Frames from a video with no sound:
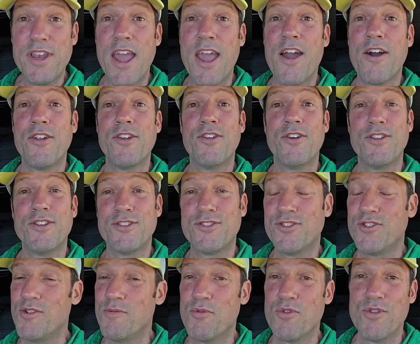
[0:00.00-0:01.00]
down on the
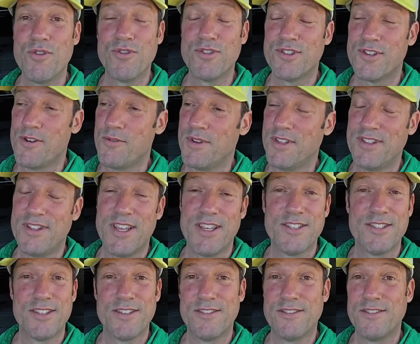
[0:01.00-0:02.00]
Subaru so it
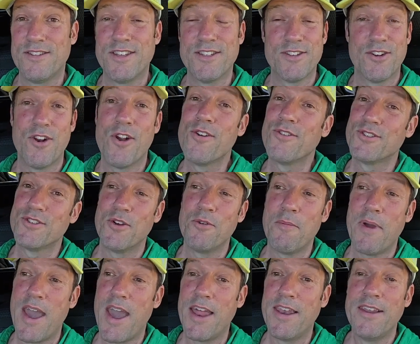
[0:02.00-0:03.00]
doesn't hurt so
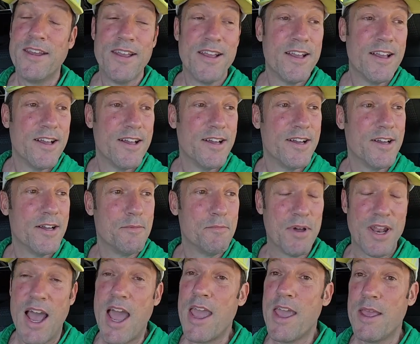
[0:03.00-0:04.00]
bad.
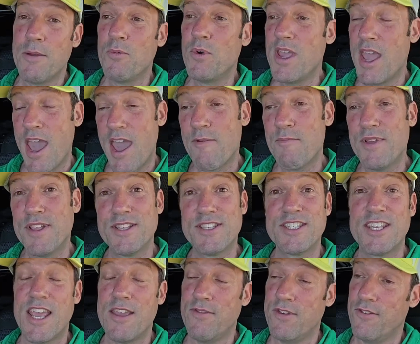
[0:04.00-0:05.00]
And we have been
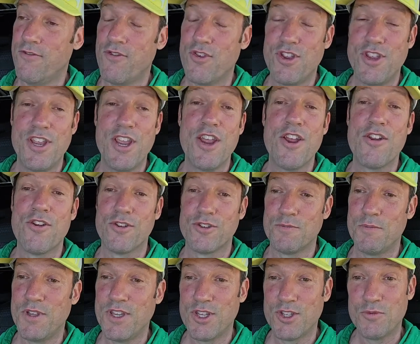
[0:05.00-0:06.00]
saving for years
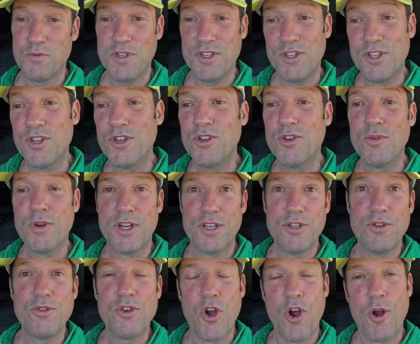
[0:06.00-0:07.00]
because we knew a
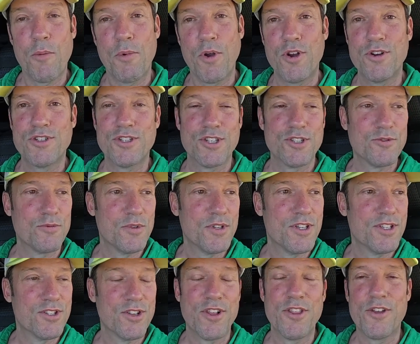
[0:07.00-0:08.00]
new car purchase
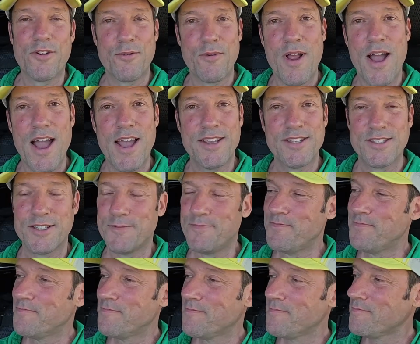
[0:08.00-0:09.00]
was on the horizon.
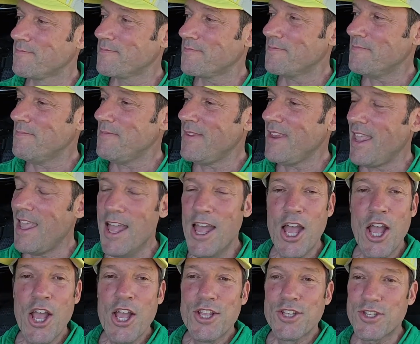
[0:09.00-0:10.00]

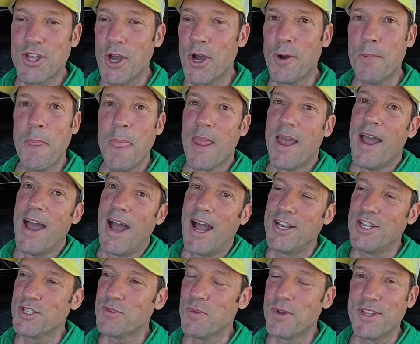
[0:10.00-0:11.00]
So
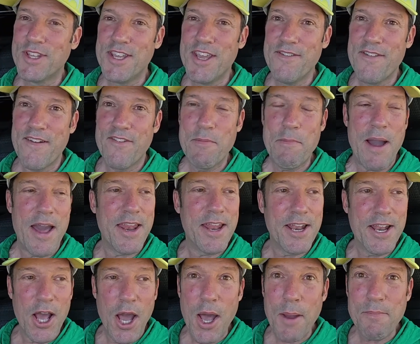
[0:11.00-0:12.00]
I just wanted to give everybody
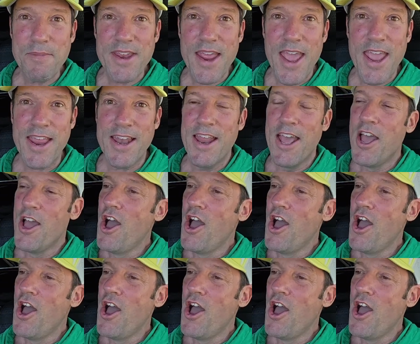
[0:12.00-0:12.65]
an update.